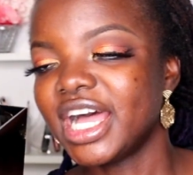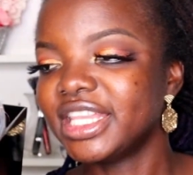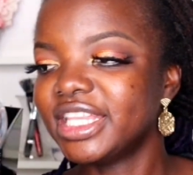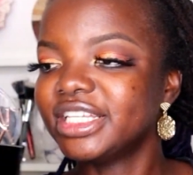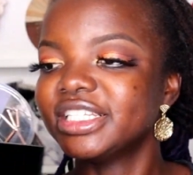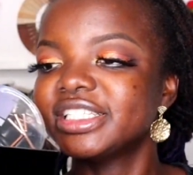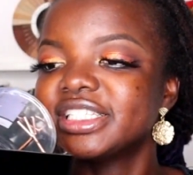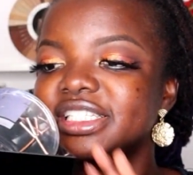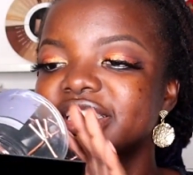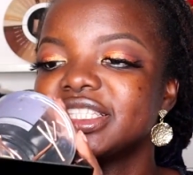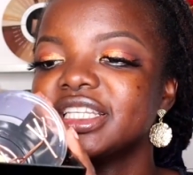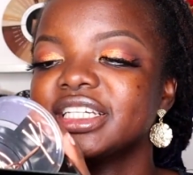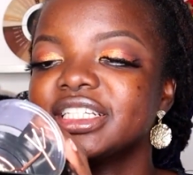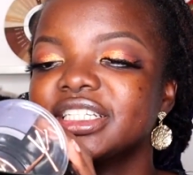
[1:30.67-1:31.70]
And then this is
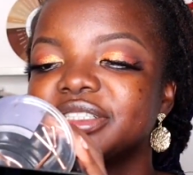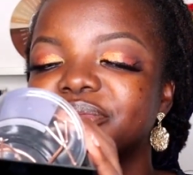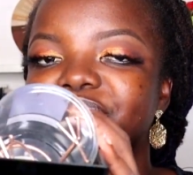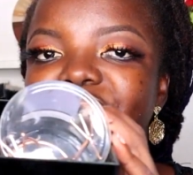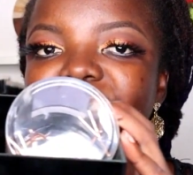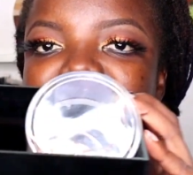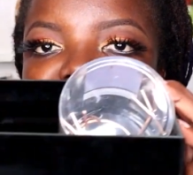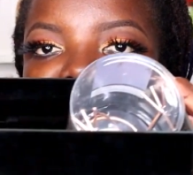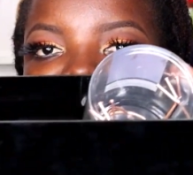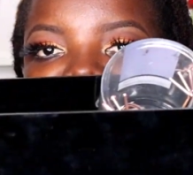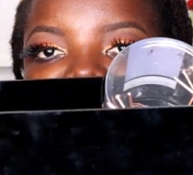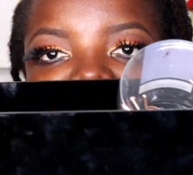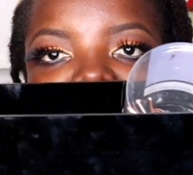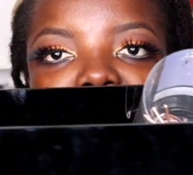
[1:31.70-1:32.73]
the
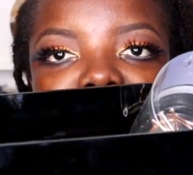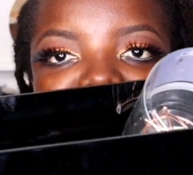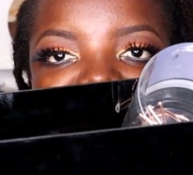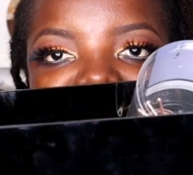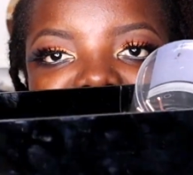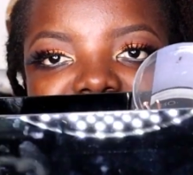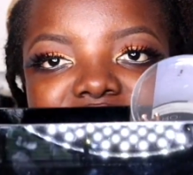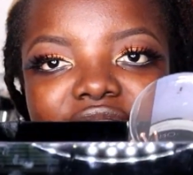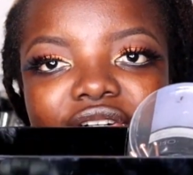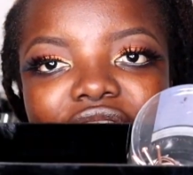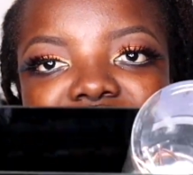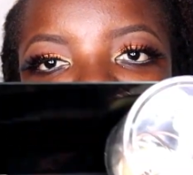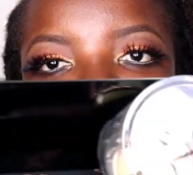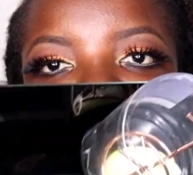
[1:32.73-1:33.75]
base
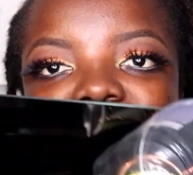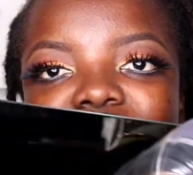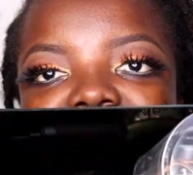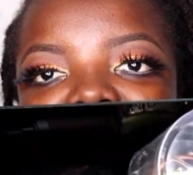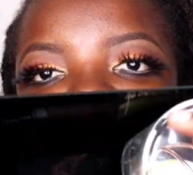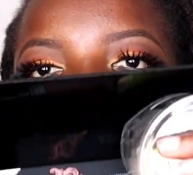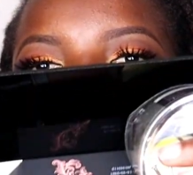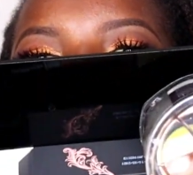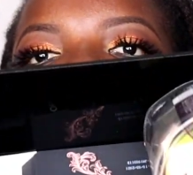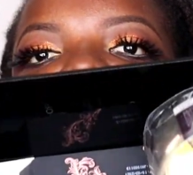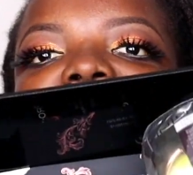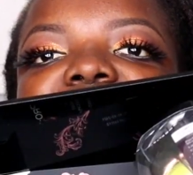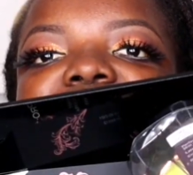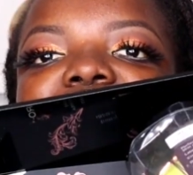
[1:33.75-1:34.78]
itself. They have
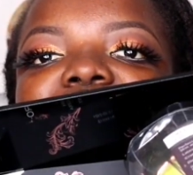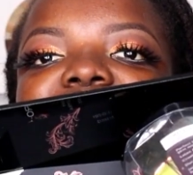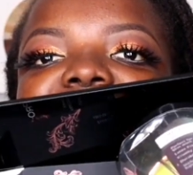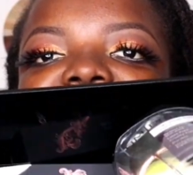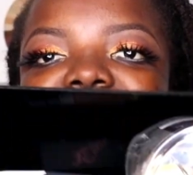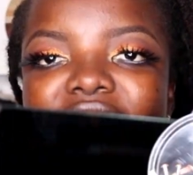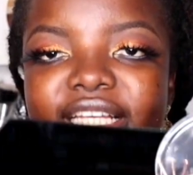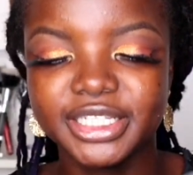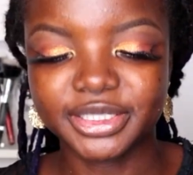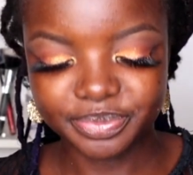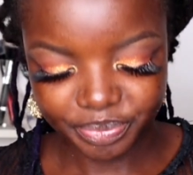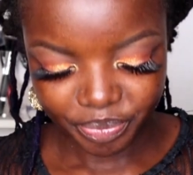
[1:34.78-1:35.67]
all these goodies in it.